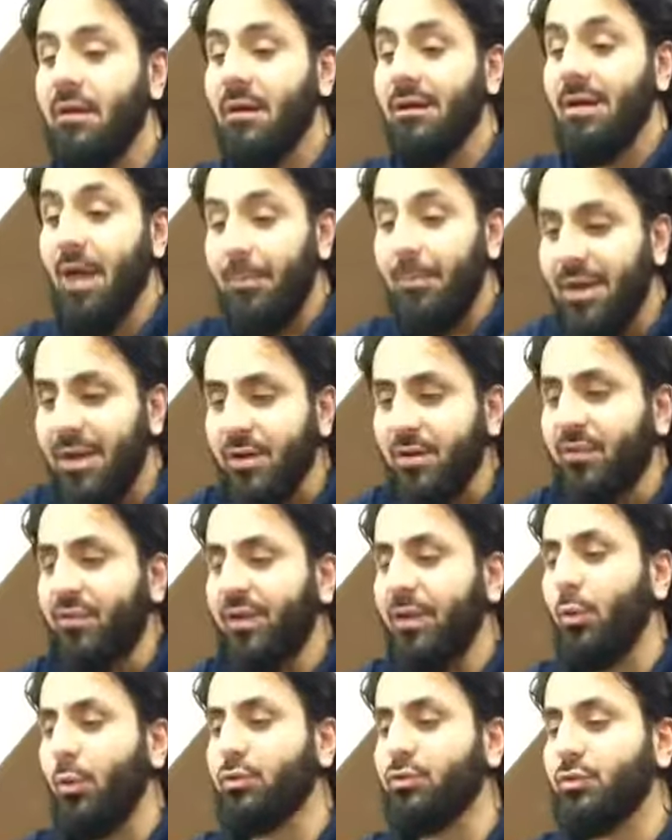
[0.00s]
Kabir
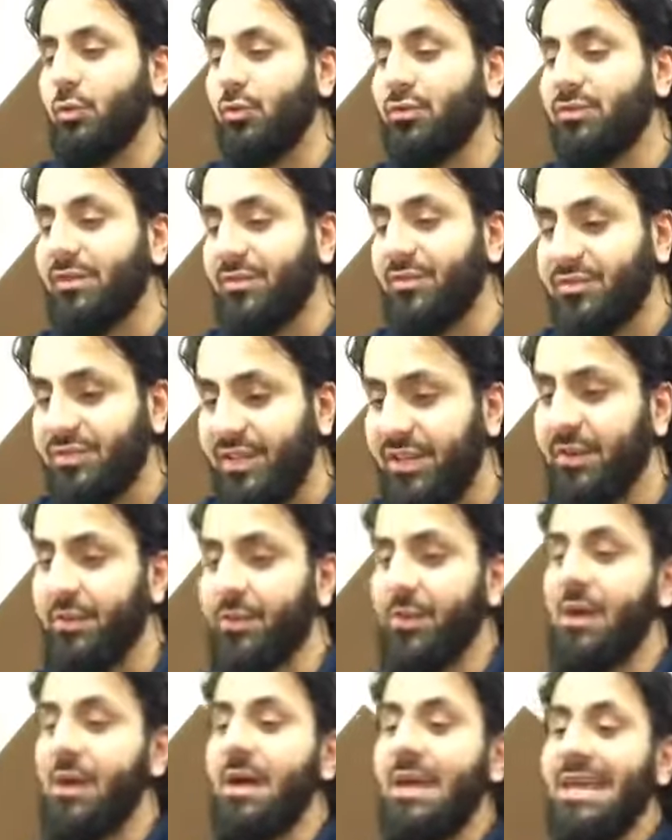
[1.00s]
fi Usulul
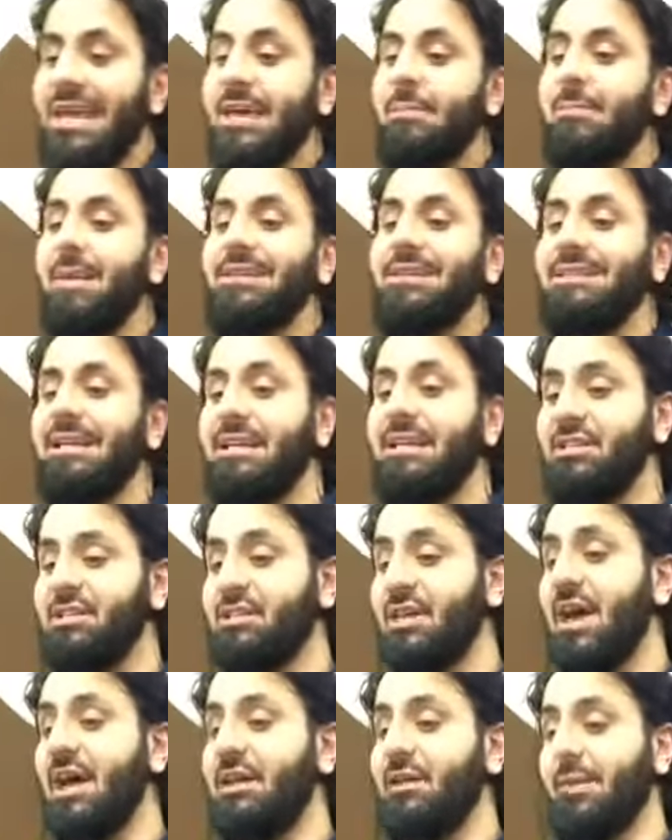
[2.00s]
Tafsir. He basically
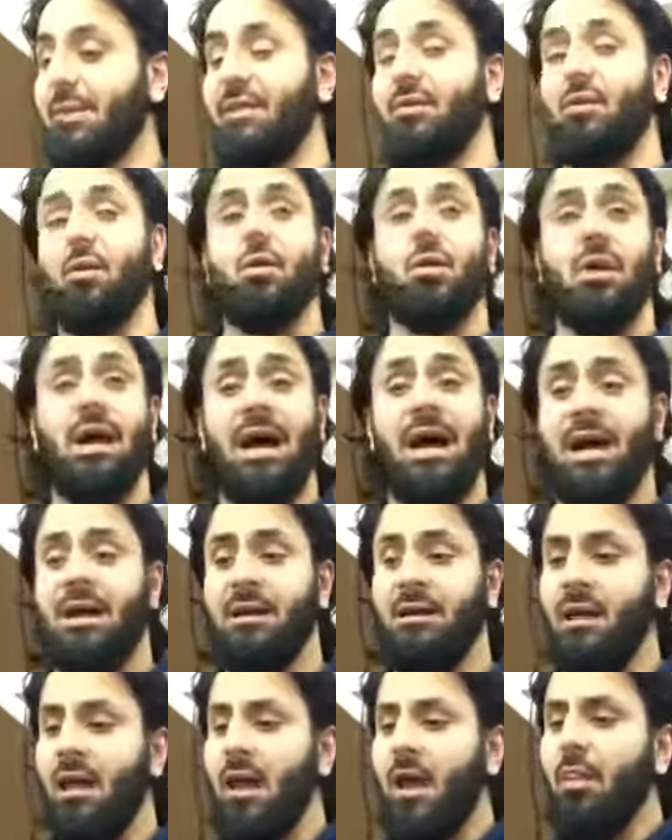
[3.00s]
said about the
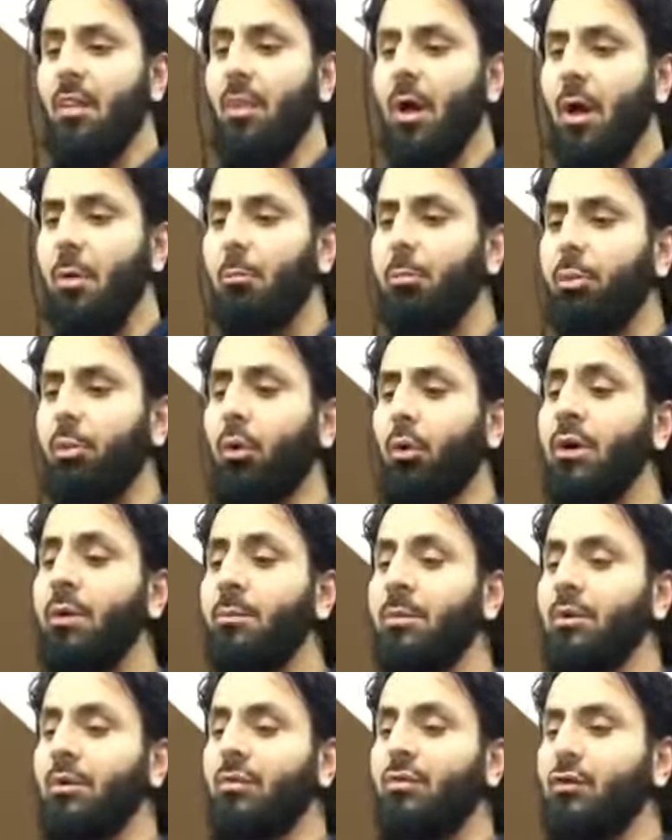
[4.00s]
Quran, the
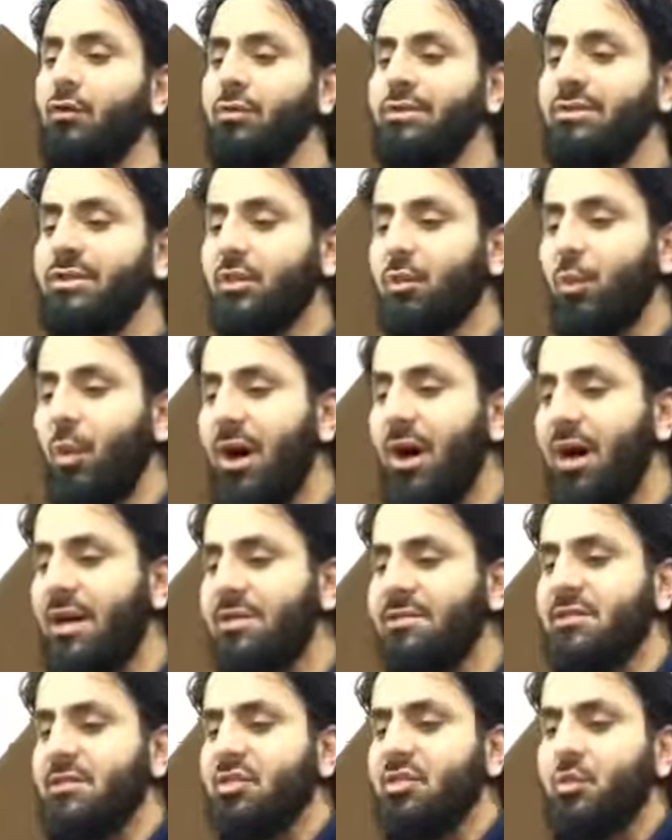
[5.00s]
employment of lucid
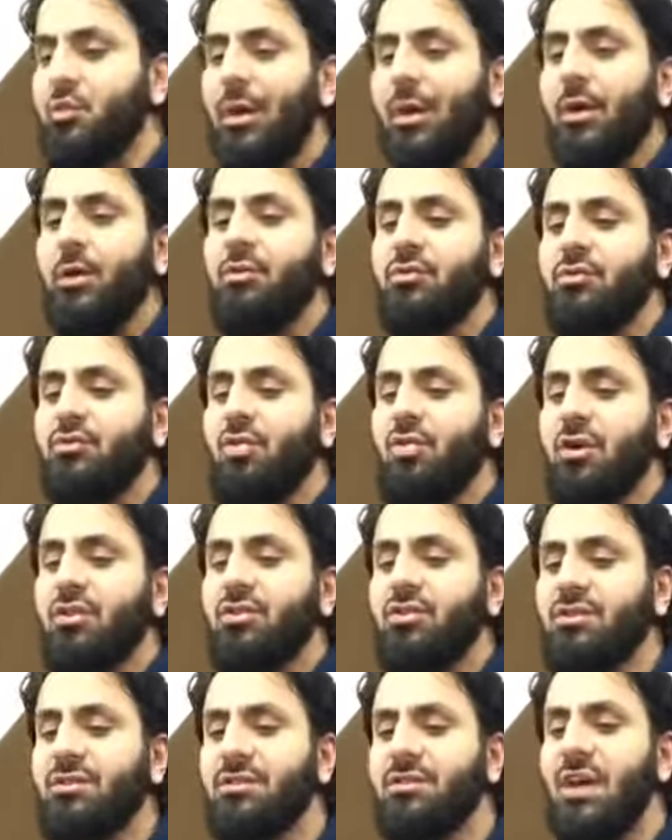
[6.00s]
words and sweet
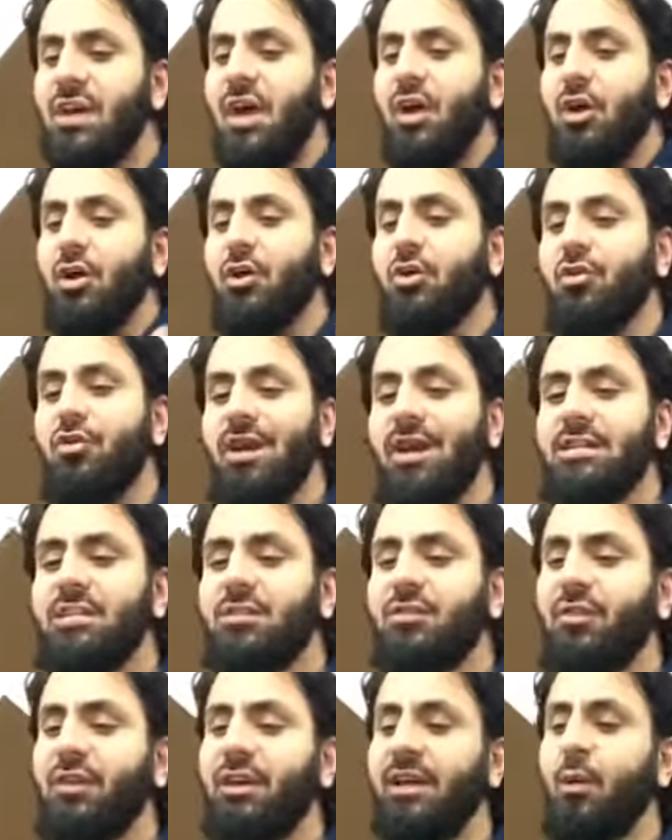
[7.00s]
constructions
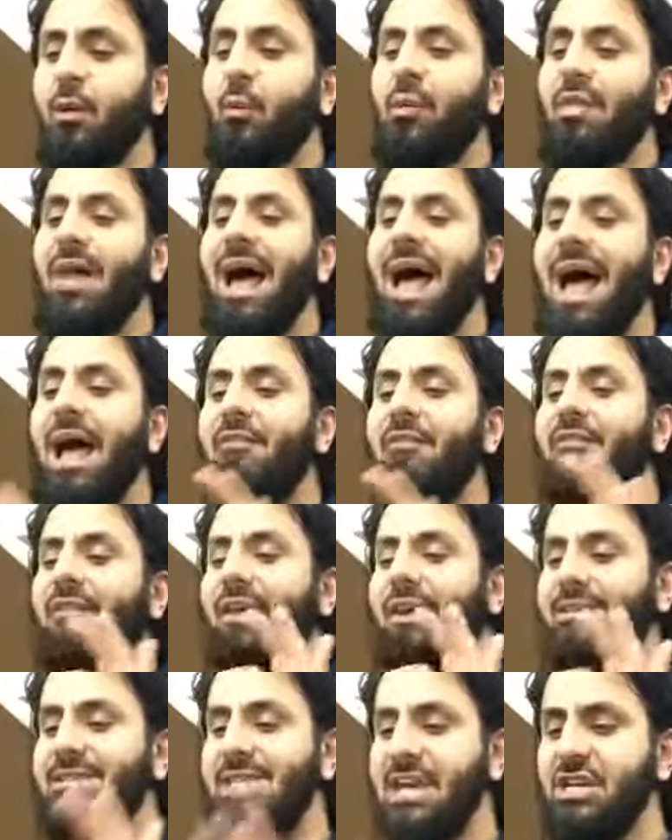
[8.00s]
gracefully and without
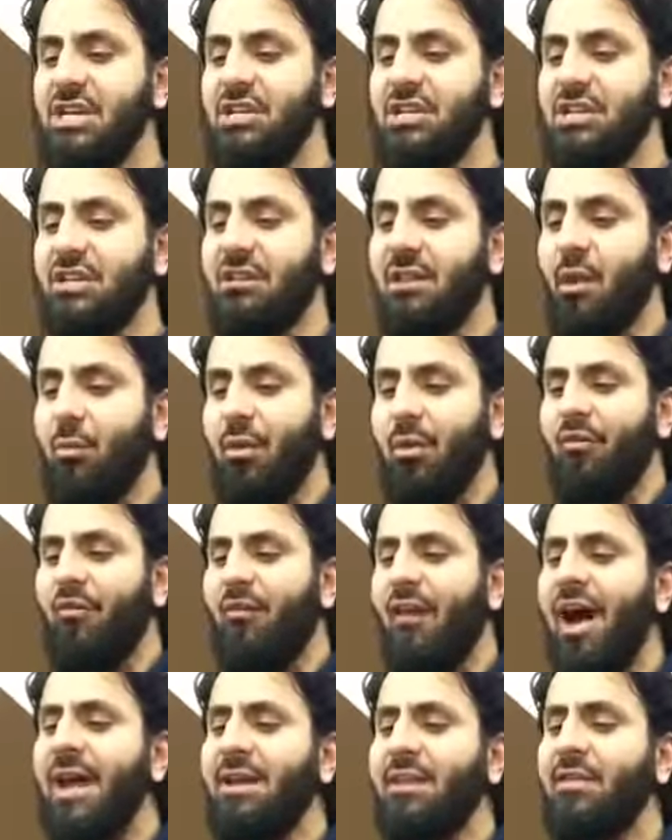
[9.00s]
affectation that we
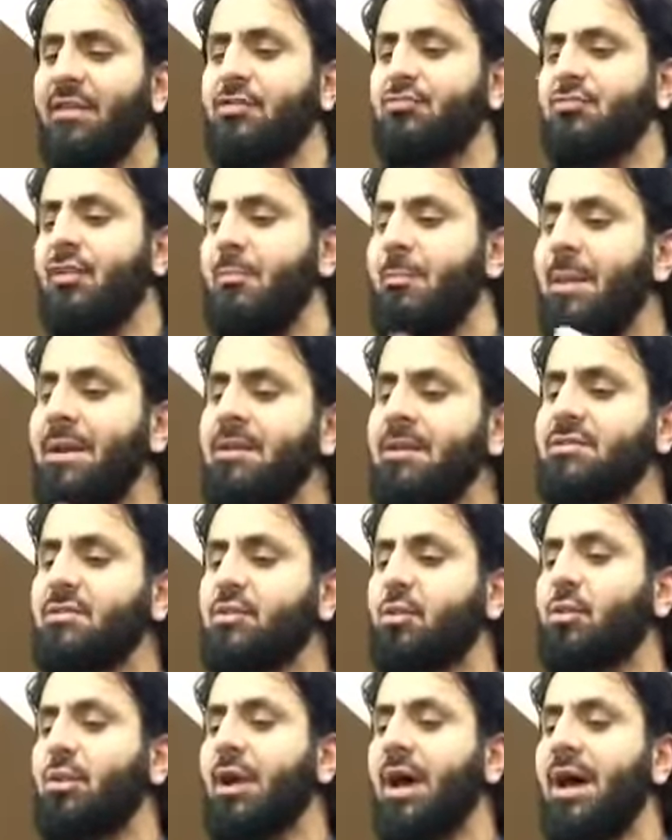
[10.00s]
find in the tremendous
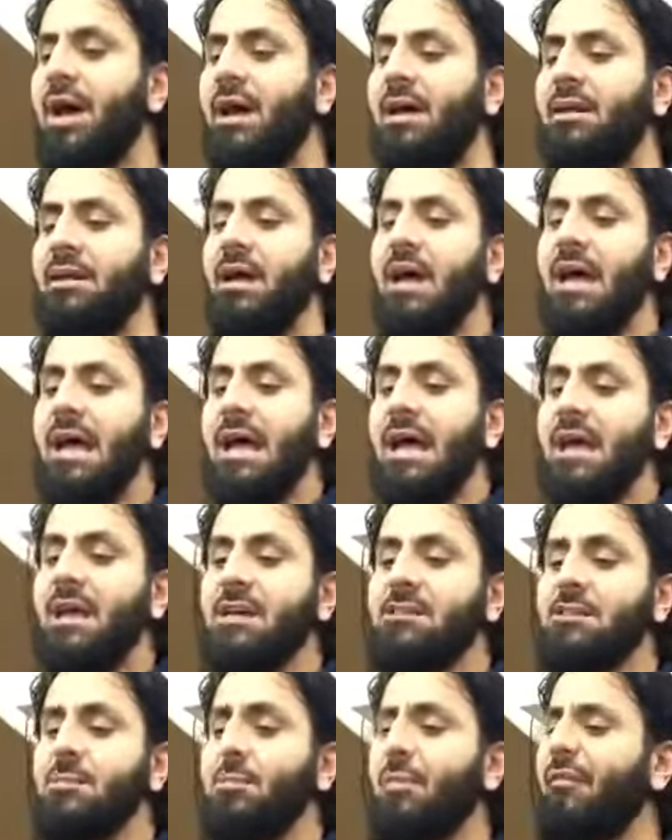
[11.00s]
Quran
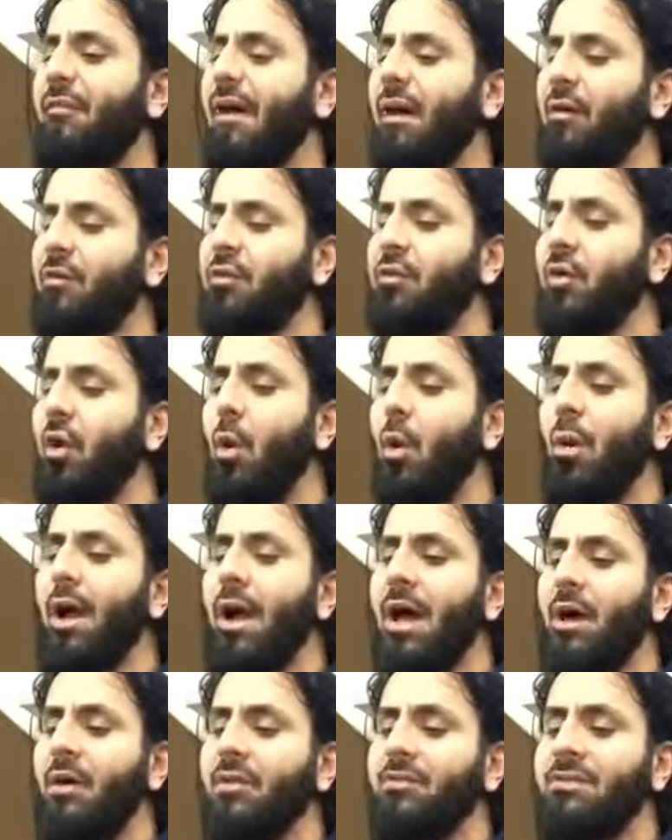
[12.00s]
is to be found nowhere
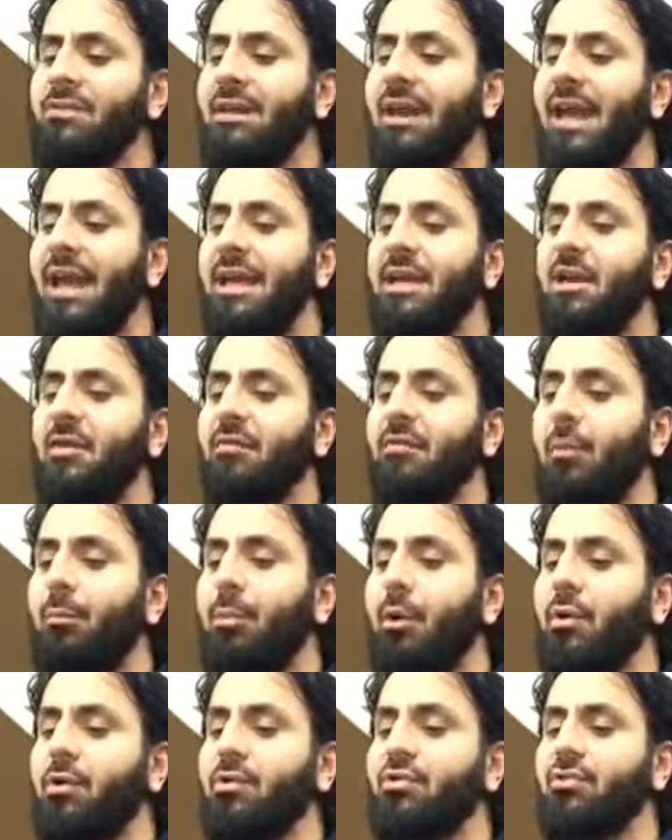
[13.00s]
else in any of the
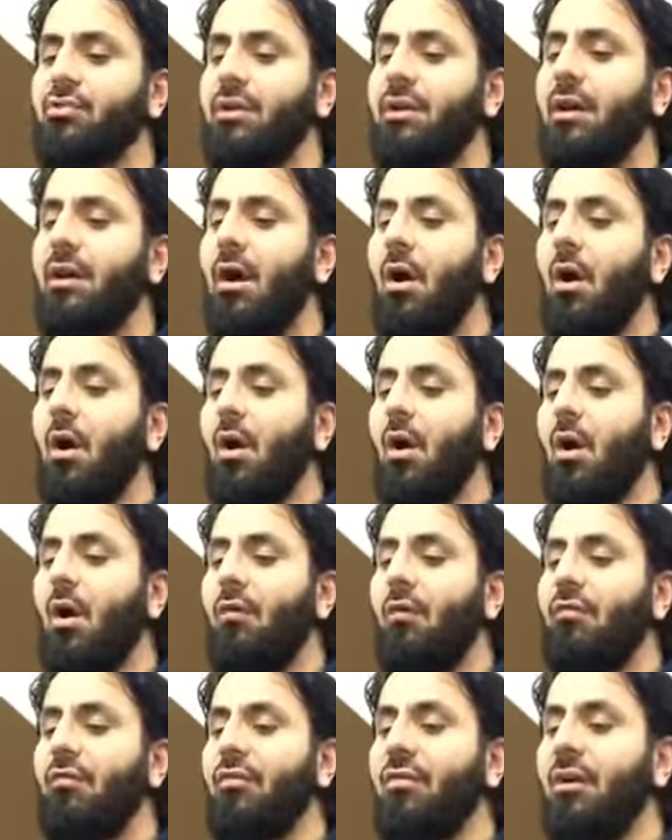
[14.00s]
poetry
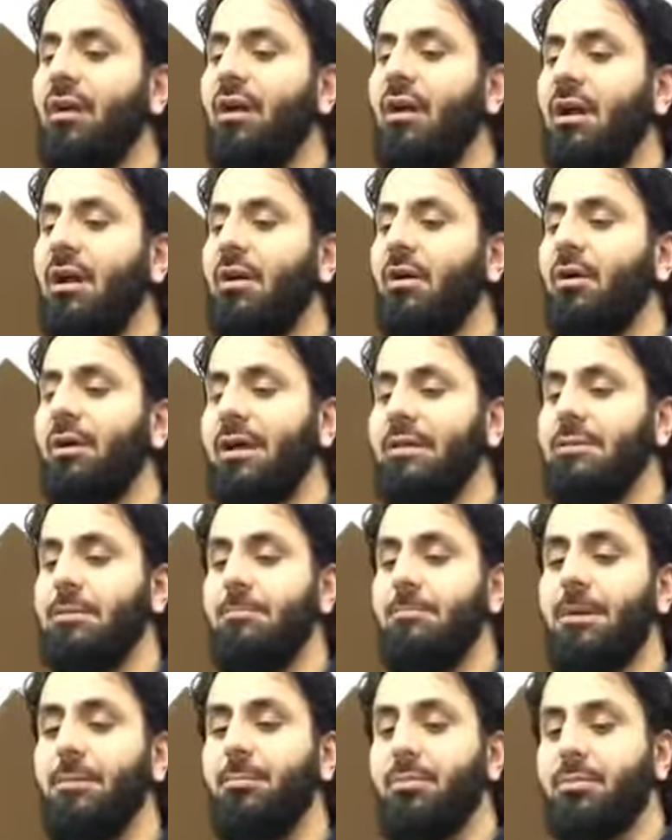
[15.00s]
of the earlier or later
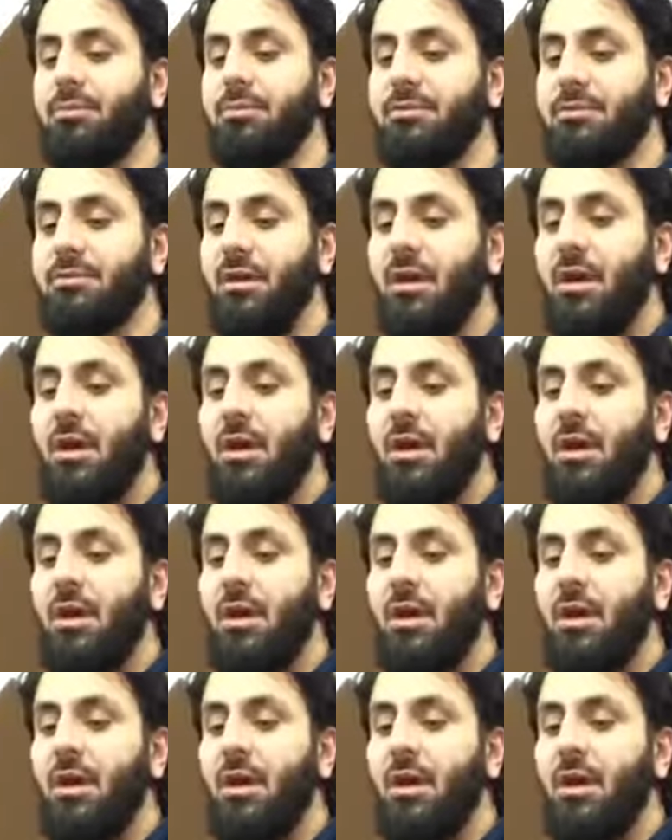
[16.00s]
peoples.